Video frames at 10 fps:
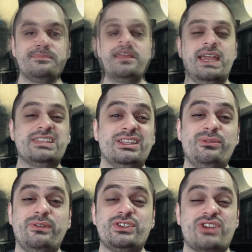It's a little
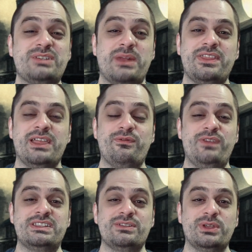bit of a stretch, but I think it
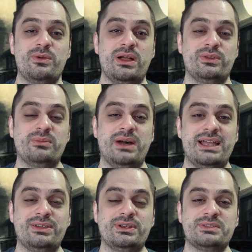fits in really well with the
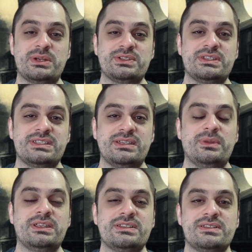Bayou, and especially Zip
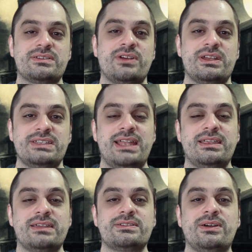and his crazy
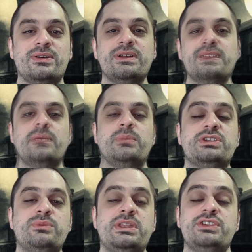antics. So, plus it
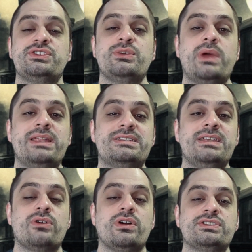would be an interesting way to see a
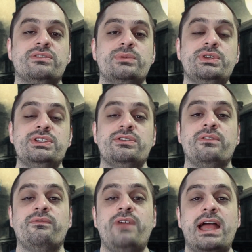crossover between two
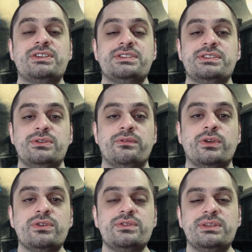different factions and two different
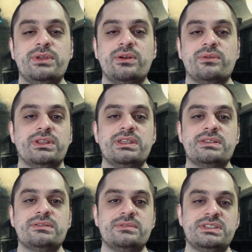crews that we don't really
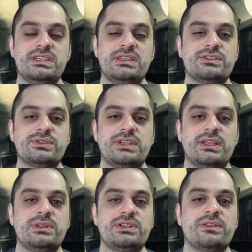see associated
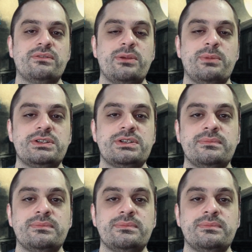with each other very much.